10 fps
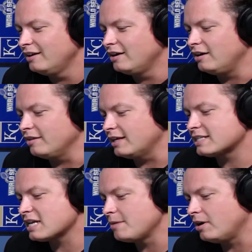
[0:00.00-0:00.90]
The last
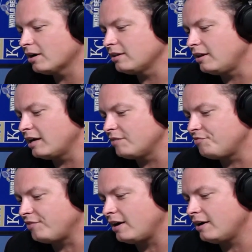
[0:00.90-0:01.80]
time Ankalaev
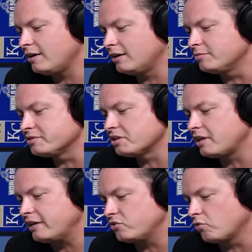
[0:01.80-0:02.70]
fought, he was in
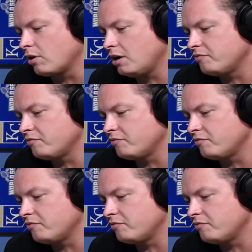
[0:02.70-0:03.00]
that draw